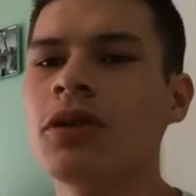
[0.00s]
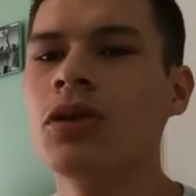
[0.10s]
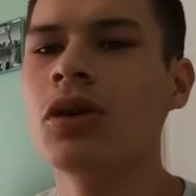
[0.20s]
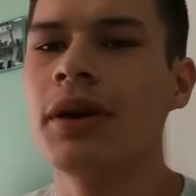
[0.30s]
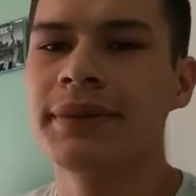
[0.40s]

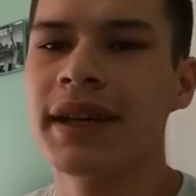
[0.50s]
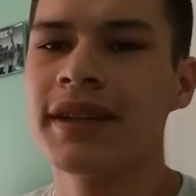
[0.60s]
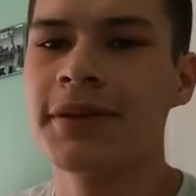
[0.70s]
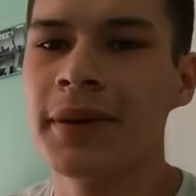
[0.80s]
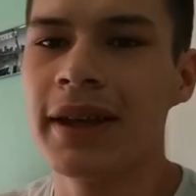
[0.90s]
Whoa,
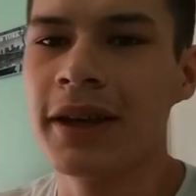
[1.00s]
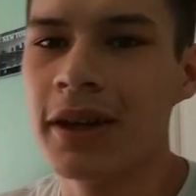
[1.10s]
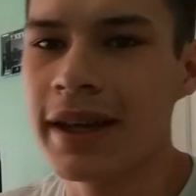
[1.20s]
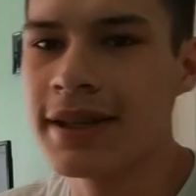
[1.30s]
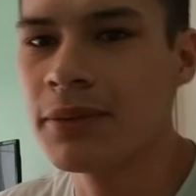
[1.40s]
That's really
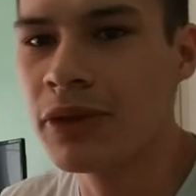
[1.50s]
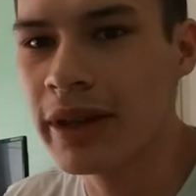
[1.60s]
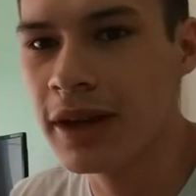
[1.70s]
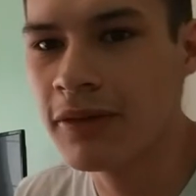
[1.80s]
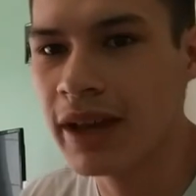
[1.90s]
good. That's some
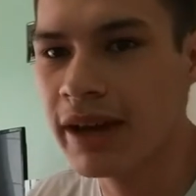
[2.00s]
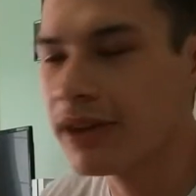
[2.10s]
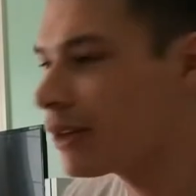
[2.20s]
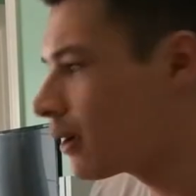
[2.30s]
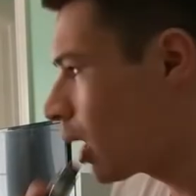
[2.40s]
really good flavor.